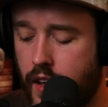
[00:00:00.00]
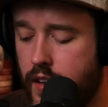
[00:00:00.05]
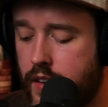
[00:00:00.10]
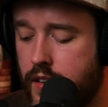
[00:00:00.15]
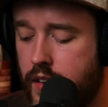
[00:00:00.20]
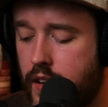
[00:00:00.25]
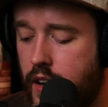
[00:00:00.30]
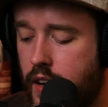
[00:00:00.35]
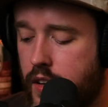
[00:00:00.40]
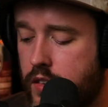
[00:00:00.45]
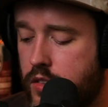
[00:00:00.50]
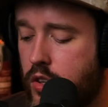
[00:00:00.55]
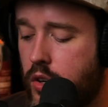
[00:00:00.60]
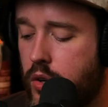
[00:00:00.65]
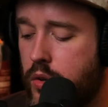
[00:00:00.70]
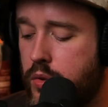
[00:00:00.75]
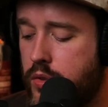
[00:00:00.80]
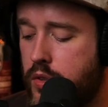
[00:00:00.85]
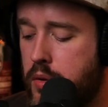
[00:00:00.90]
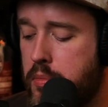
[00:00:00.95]
Yeah.
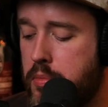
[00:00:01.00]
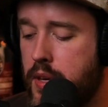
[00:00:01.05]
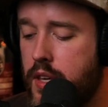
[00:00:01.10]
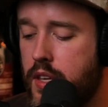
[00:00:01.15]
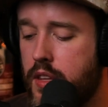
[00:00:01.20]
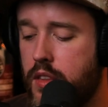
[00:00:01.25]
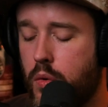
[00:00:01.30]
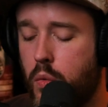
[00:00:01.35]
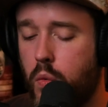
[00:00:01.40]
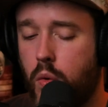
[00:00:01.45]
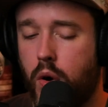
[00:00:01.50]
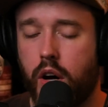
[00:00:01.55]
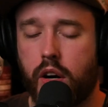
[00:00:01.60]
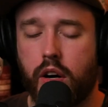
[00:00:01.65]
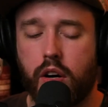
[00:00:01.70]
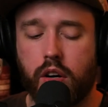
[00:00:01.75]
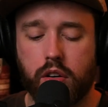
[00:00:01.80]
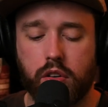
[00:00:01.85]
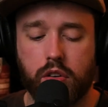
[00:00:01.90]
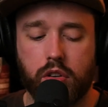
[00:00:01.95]
So to me, the
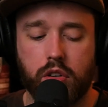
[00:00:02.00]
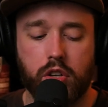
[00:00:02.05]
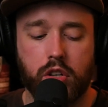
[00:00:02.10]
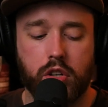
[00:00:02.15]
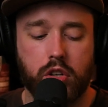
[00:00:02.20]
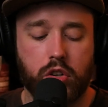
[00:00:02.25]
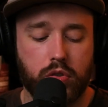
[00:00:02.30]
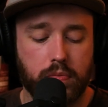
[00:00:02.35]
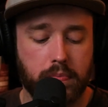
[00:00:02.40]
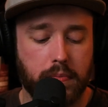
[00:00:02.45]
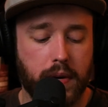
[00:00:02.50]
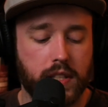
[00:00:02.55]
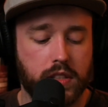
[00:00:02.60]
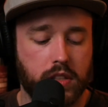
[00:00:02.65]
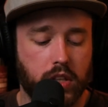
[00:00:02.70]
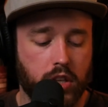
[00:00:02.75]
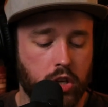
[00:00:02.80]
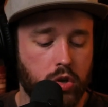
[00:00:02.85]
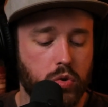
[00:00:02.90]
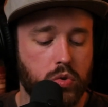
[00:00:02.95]
water makes a
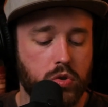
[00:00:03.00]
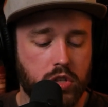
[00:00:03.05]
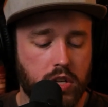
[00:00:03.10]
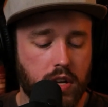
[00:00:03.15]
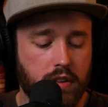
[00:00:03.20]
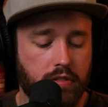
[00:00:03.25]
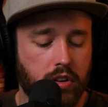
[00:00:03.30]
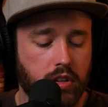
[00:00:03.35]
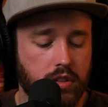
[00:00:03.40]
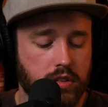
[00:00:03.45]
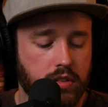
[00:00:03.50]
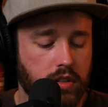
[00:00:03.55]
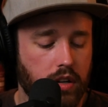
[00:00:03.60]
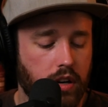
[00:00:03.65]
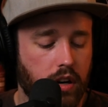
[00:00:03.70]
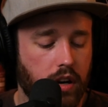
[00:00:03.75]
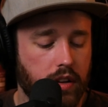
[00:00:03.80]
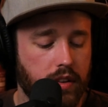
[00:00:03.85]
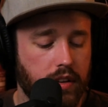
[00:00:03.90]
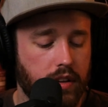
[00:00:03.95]
huge difference
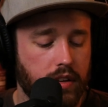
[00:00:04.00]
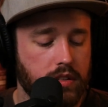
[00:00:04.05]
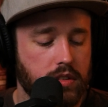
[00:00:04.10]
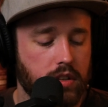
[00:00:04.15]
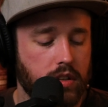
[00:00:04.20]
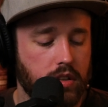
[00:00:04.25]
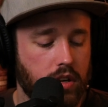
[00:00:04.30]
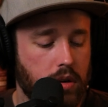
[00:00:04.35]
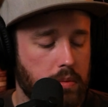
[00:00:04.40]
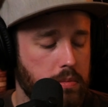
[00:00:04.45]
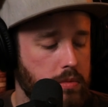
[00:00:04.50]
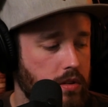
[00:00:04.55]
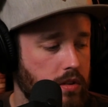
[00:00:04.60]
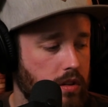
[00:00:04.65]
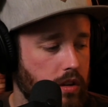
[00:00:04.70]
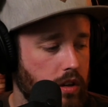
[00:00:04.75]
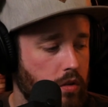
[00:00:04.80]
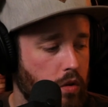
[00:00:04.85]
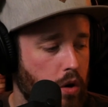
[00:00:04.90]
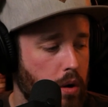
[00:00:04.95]
on this in terms of
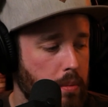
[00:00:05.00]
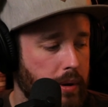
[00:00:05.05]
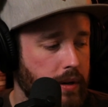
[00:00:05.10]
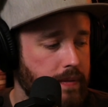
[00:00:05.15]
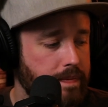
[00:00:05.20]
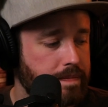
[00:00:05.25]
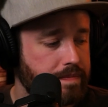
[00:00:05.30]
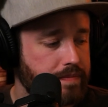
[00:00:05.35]
the aroma.